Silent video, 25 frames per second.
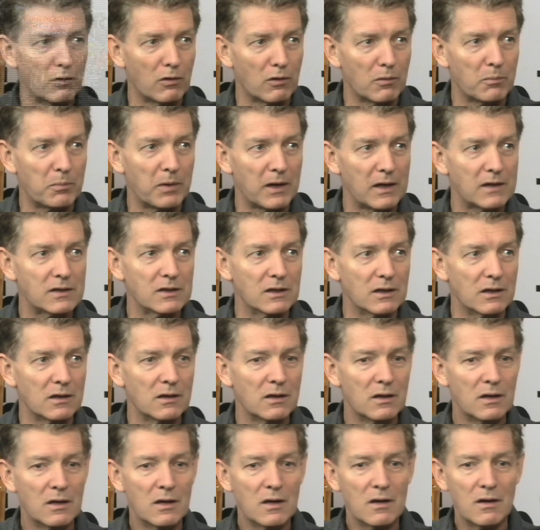better.
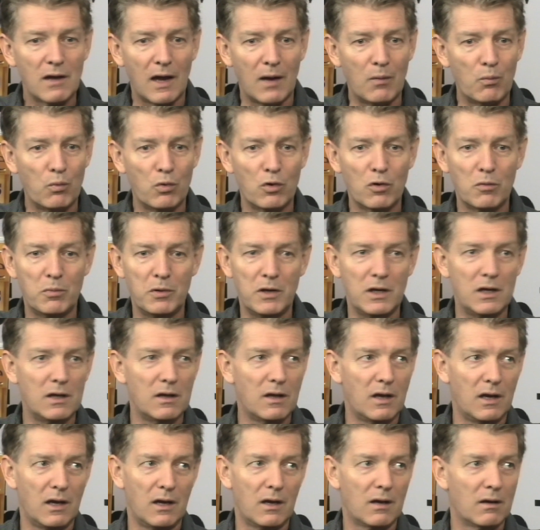And we'll be in
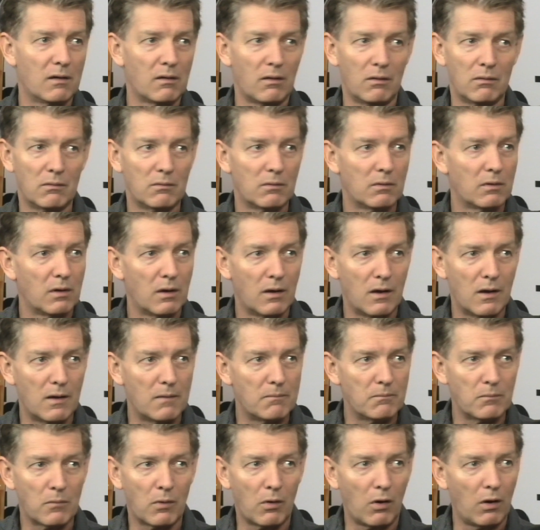there
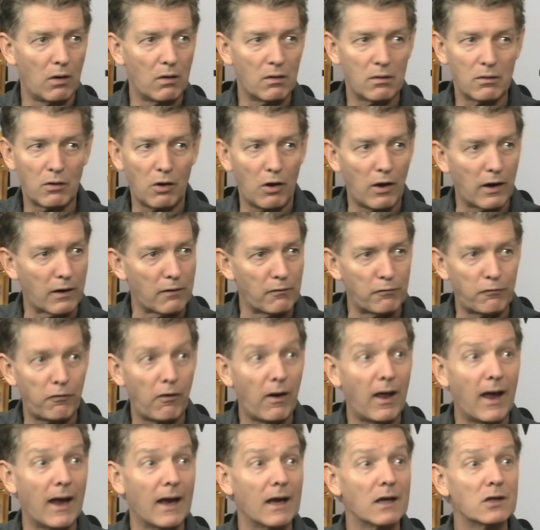like a
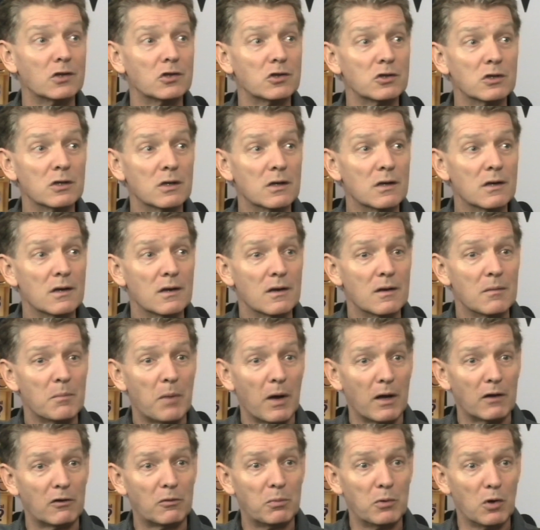flash.
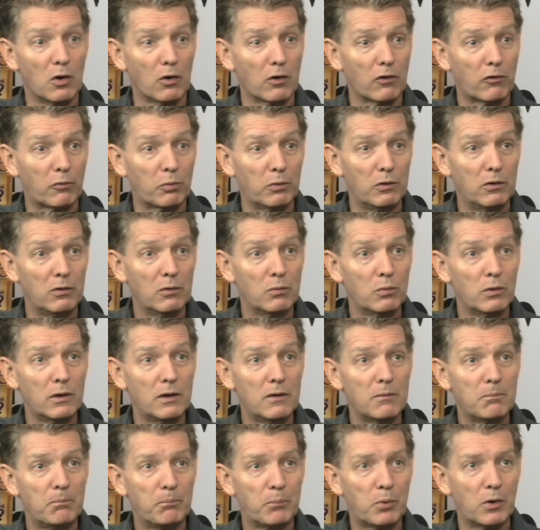But to be honest with you, we're
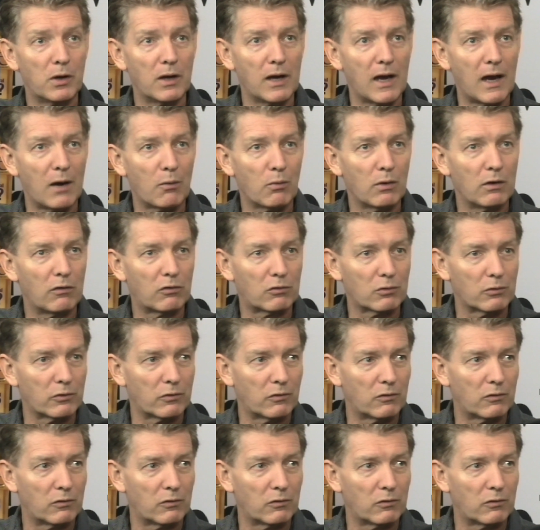putting our resources